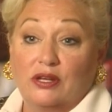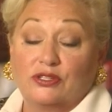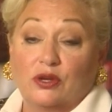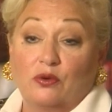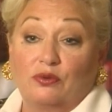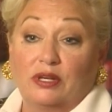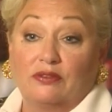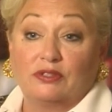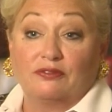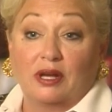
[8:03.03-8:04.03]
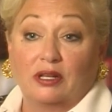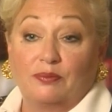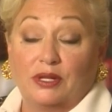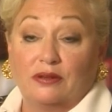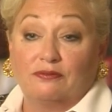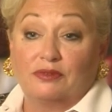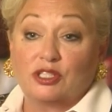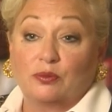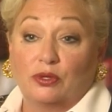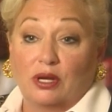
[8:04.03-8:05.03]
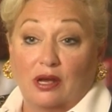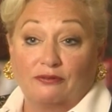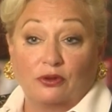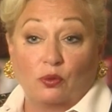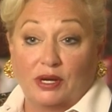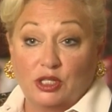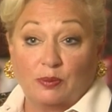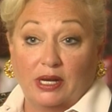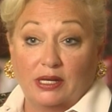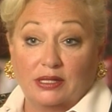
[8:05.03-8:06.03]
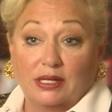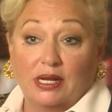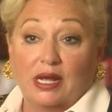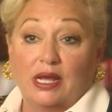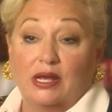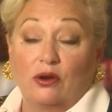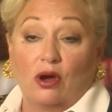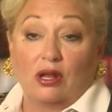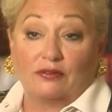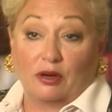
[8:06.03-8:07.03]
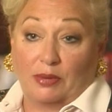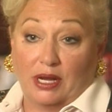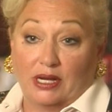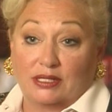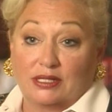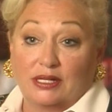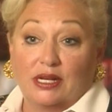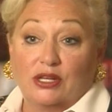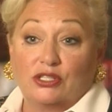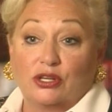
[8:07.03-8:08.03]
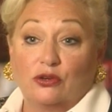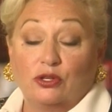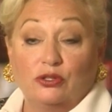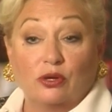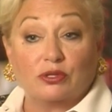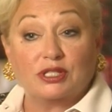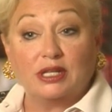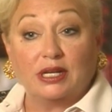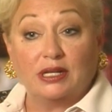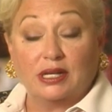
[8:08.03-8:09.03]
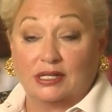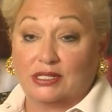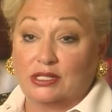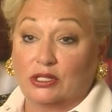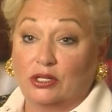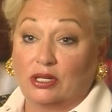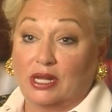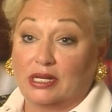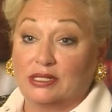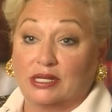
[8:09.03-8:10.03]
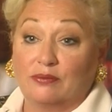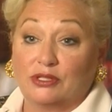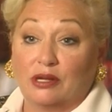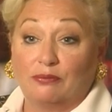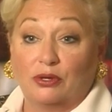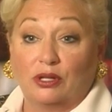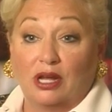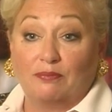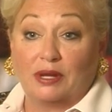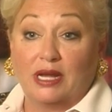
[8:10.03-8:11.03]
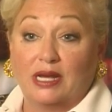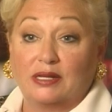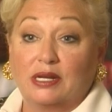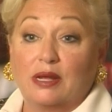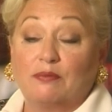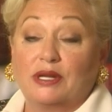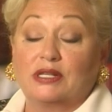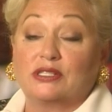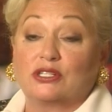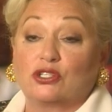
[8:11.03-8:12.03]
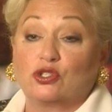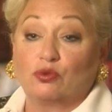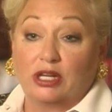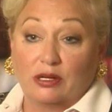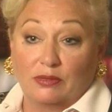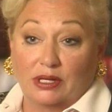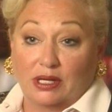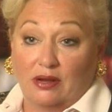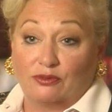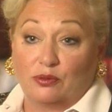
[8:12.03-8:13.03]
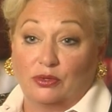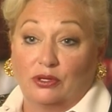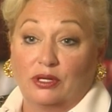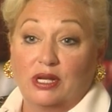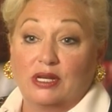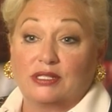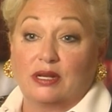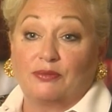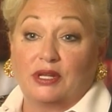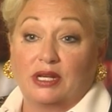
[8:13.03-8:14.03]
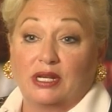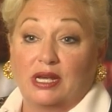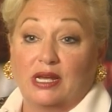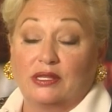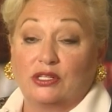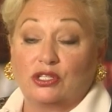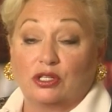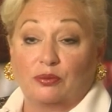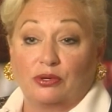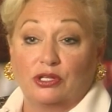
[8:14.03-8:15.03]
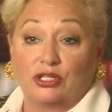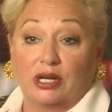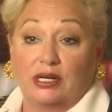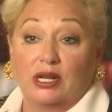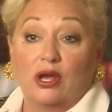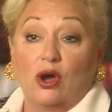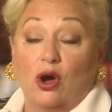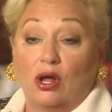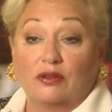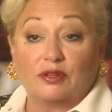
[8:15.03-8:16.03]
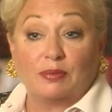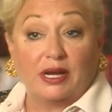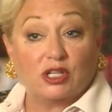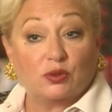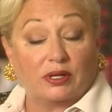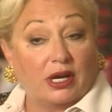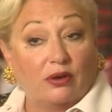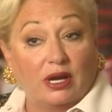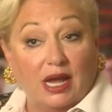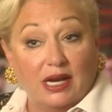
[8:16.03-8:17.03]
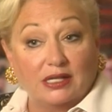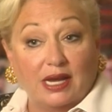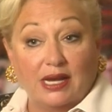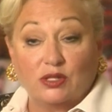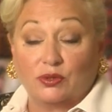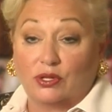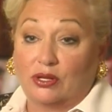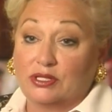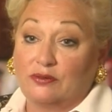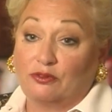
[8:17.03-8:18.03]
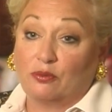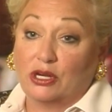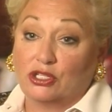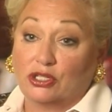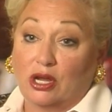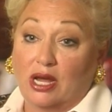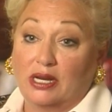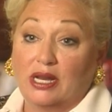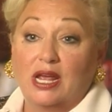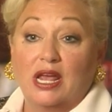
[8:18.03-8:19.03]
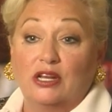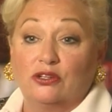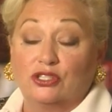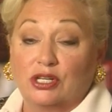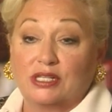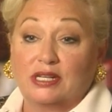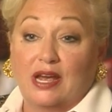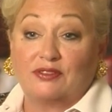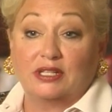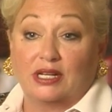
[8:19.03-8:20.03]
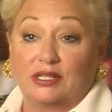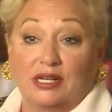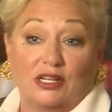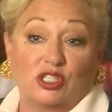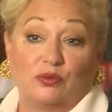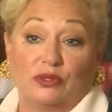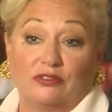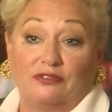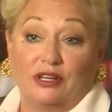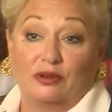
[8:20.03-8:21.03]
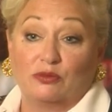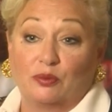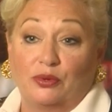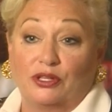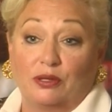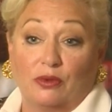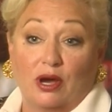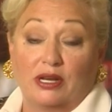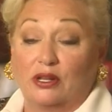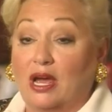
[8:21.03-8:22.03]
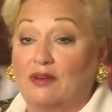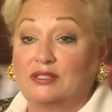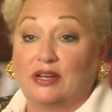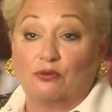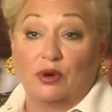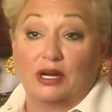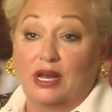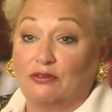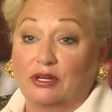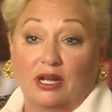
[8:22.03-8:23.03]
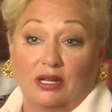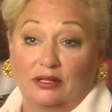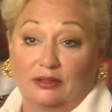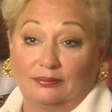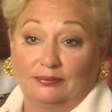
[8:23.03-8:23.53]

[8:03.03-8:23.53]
So we have developed the invisible comfort waistband in all of our pants. So you don't see it, it doesn't look like a dum-dum pull-on pant, but it is extremely comfortable, something again that she'll appreciate. All of the pants will carry hang tags with all this information on it, and you just have to get the customer in the fitting room to put them on and they'll have to have one in every color.